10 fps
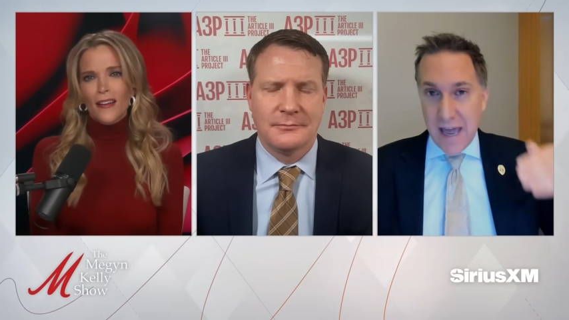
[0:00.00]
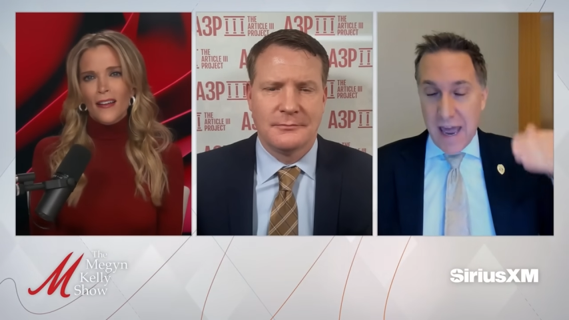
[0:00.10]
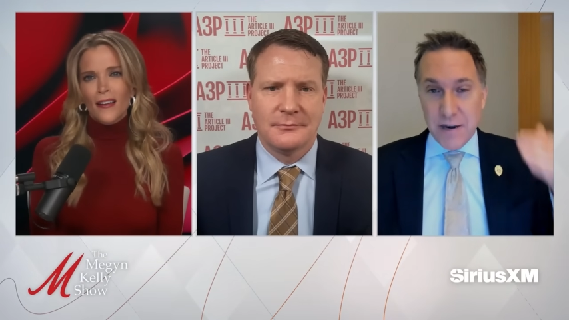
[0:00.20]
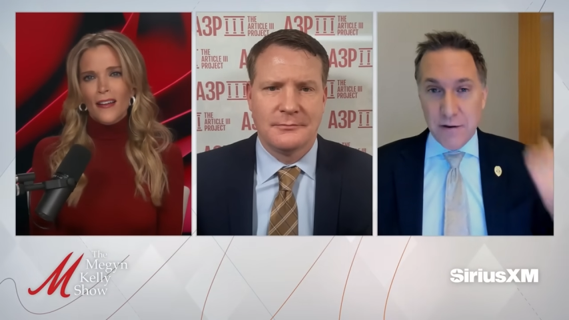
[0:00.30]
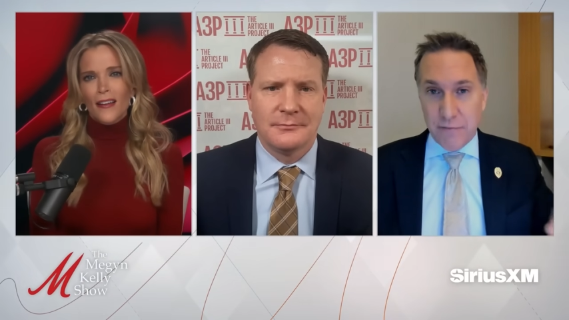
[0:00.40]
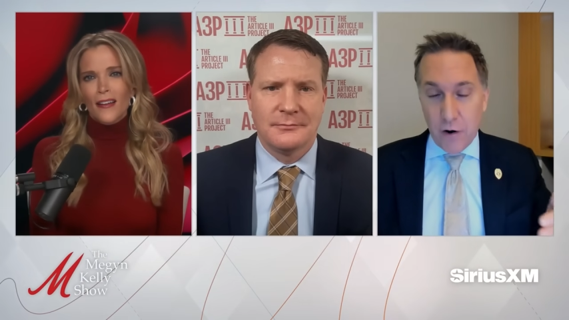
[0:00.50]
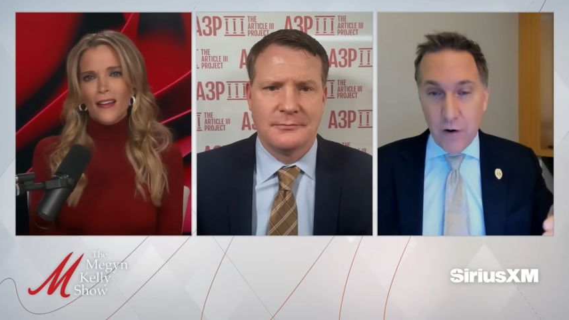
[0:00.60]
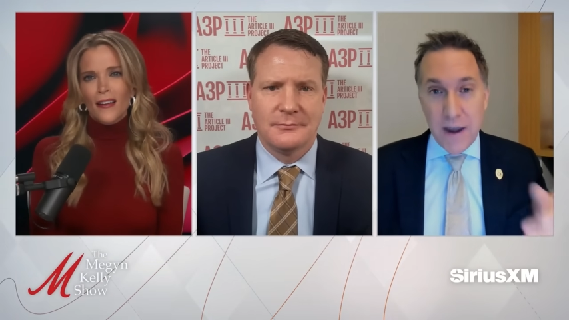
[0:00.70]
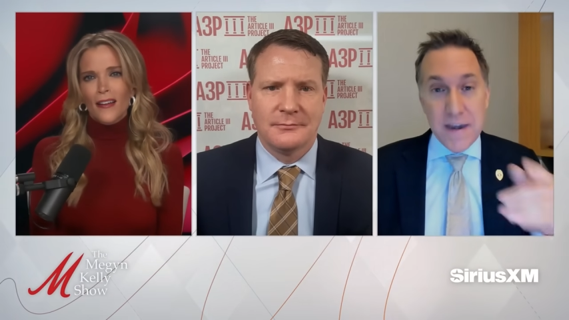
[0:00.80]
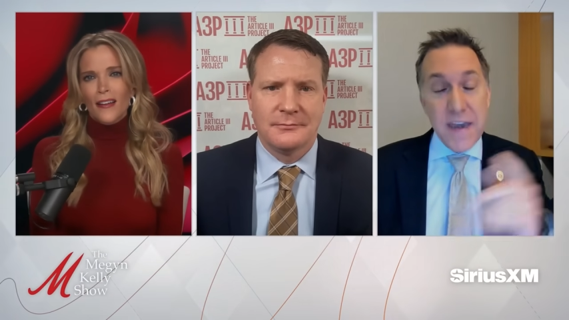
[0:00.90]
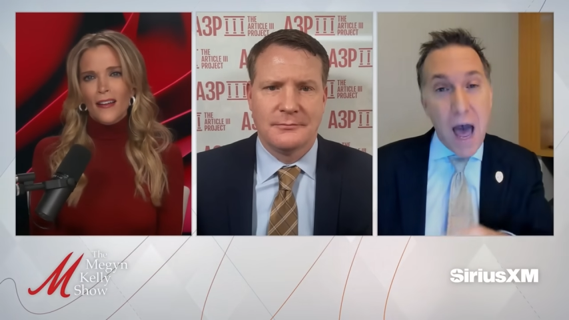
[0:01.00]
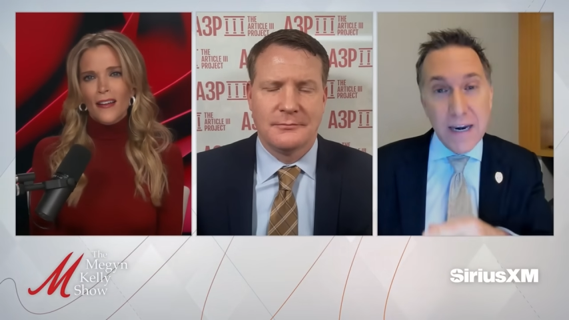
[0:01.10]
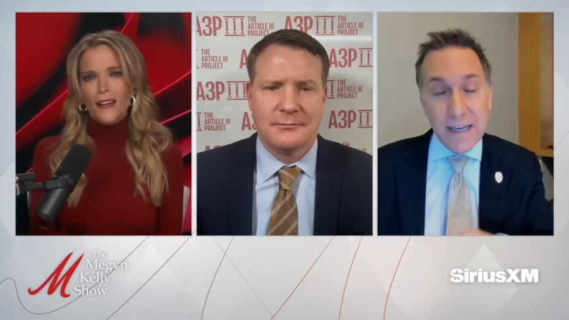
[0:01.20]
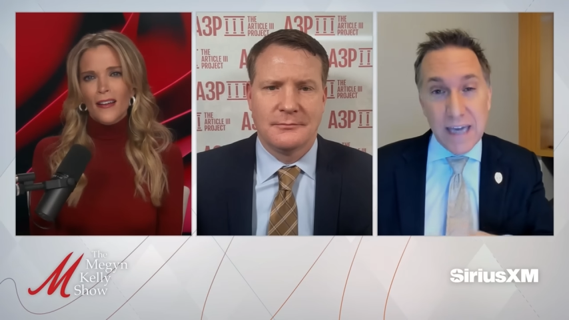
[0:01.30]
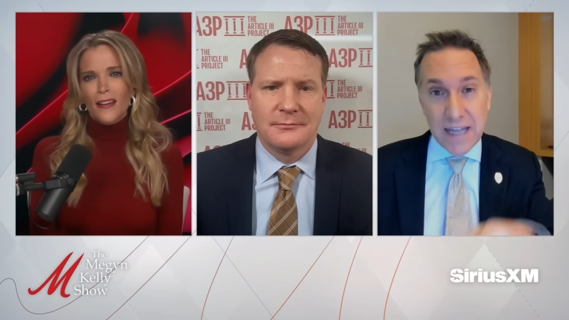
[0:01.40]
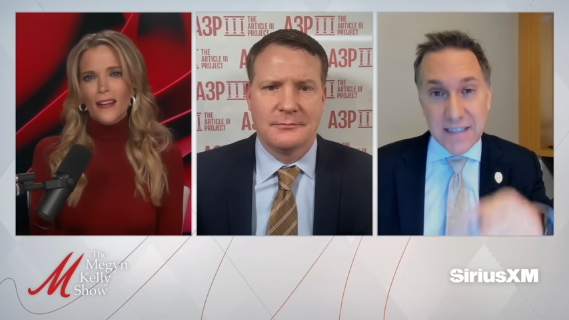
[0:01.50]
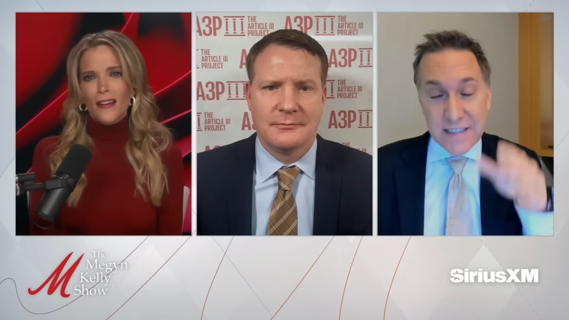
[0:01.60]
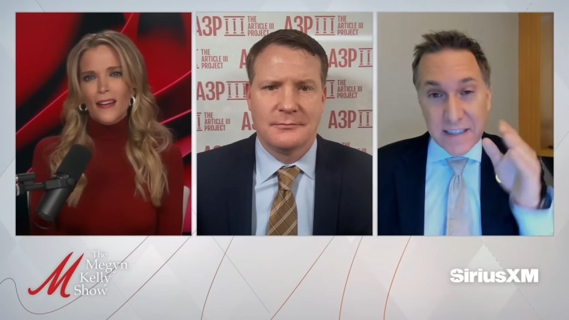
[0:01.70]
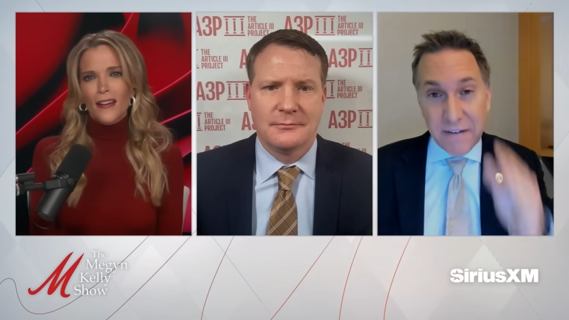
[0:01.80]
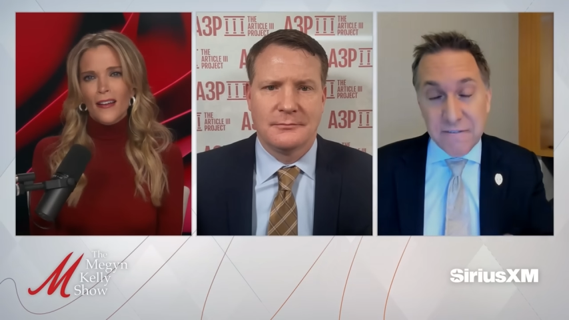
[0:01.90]
Speaker 1: and Navarro, and not
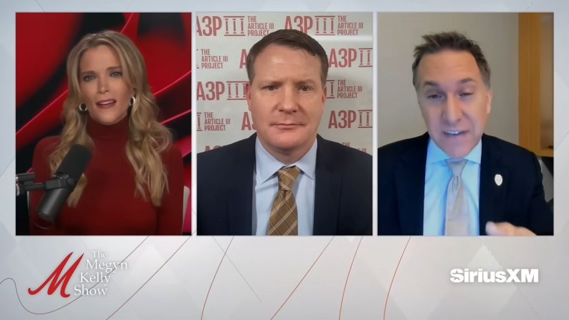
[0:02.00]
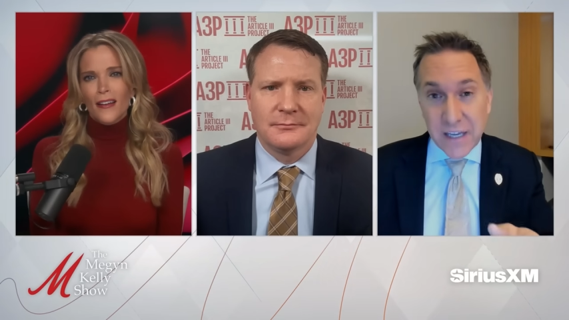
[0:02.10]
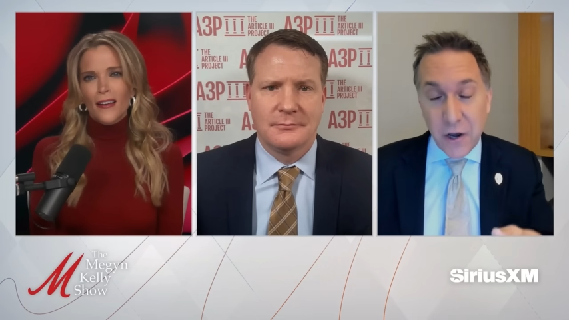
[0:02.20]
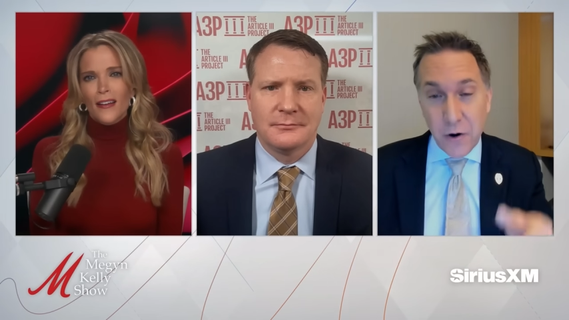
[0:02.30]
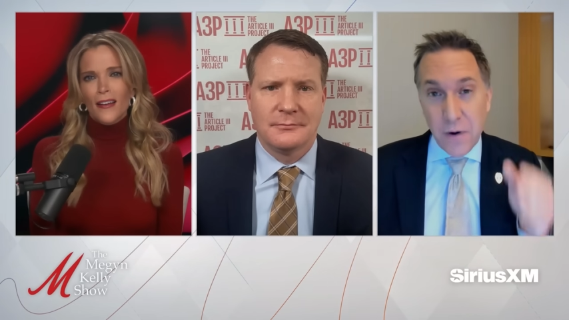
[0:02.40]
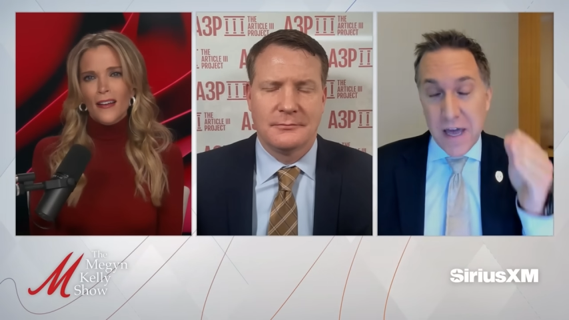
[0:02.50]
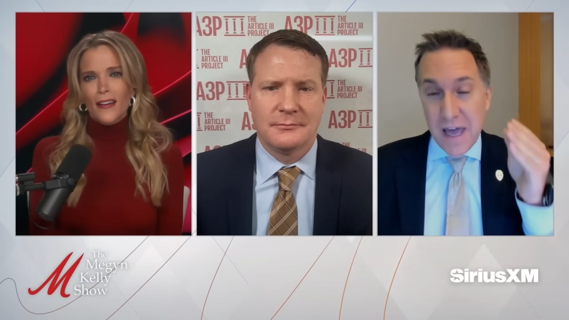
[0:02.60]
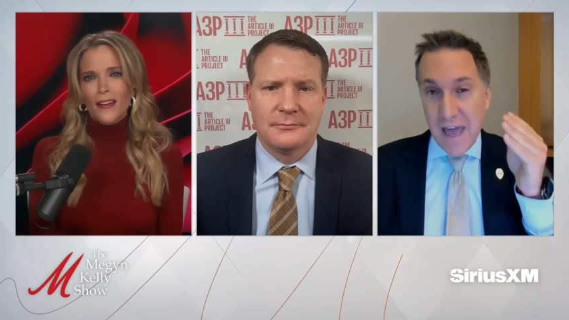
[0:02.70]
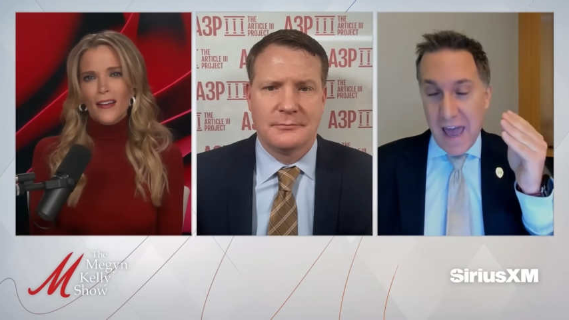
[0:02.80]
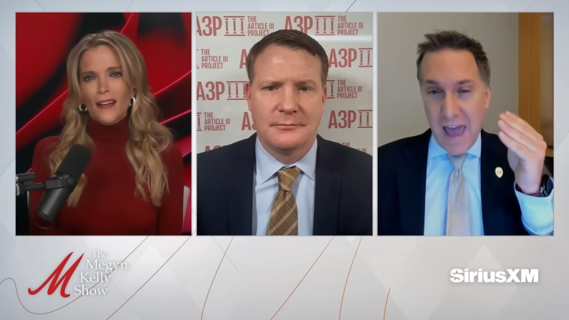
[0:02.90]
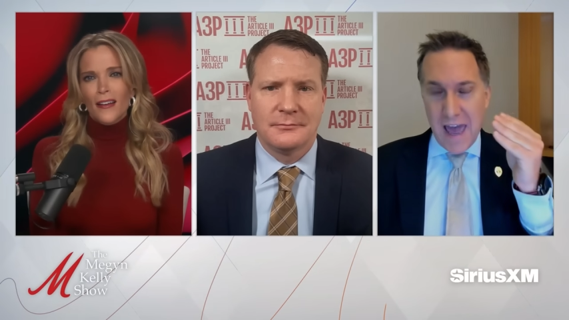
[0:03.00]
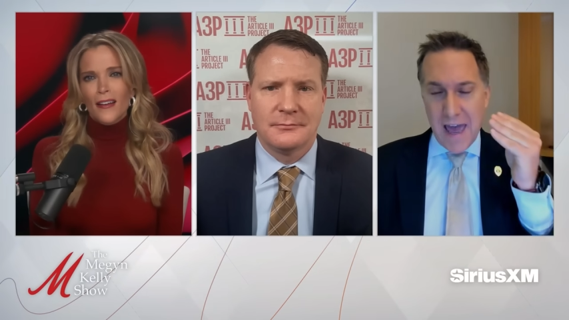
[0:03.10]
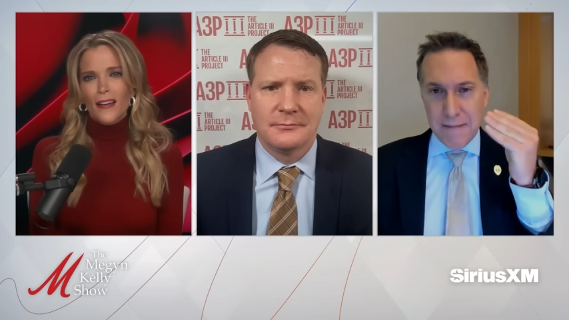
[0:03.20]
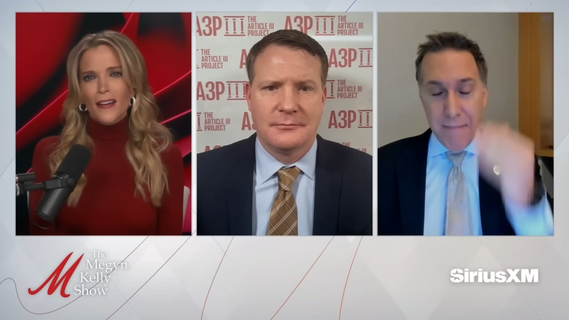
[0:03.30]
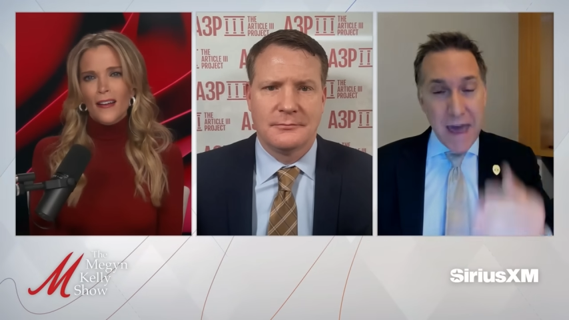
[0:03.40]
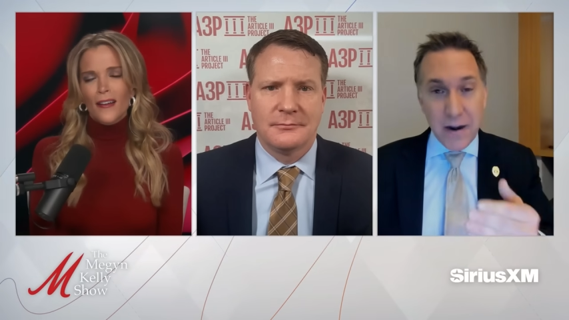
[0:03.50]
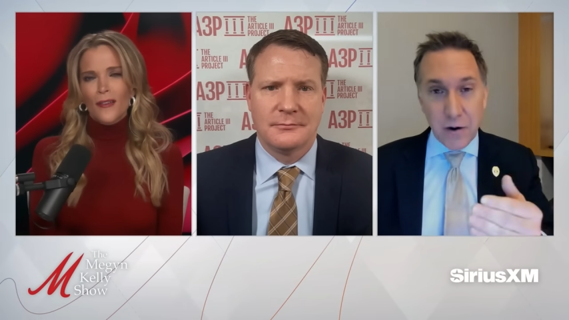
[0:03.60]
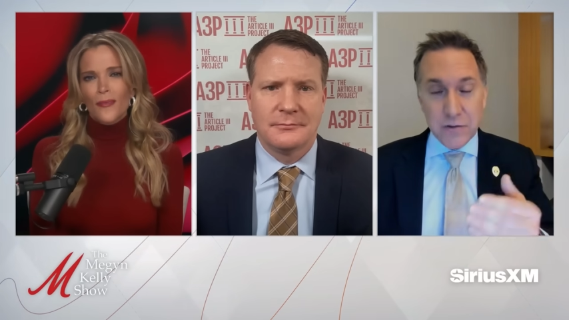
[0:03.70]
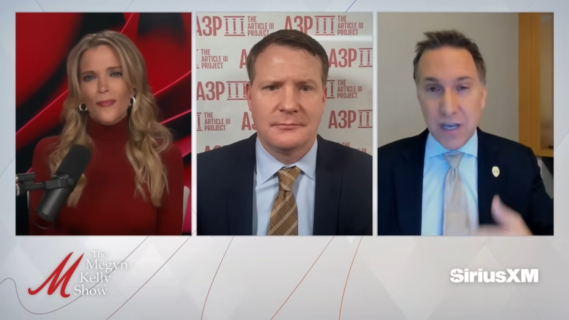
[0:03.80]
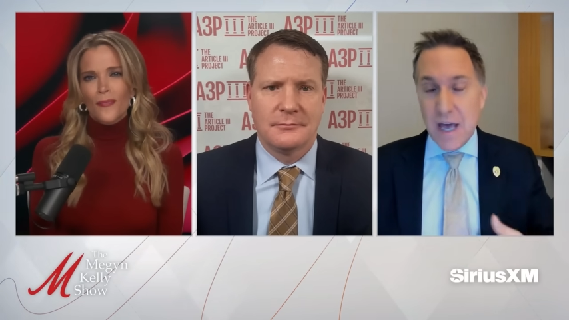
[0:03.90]
against Scavino and
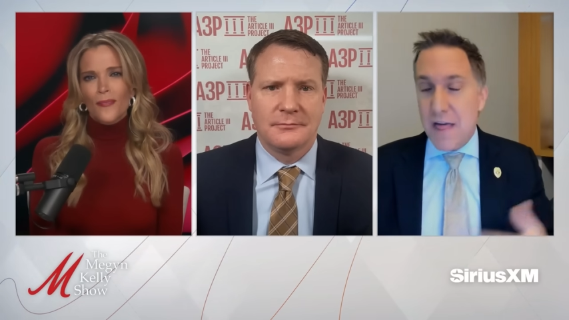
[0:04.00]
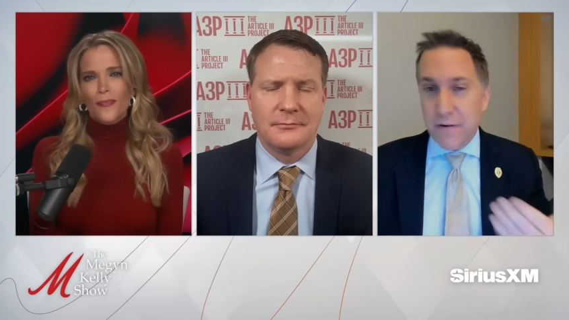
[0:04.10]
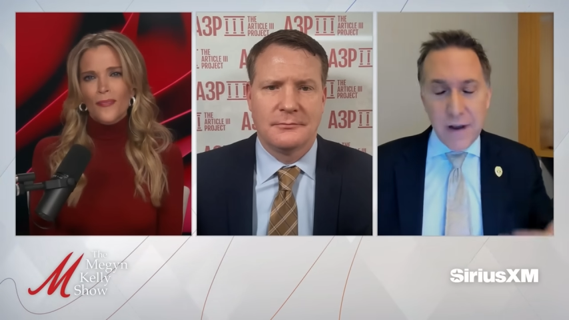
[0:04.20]
Meadows, they're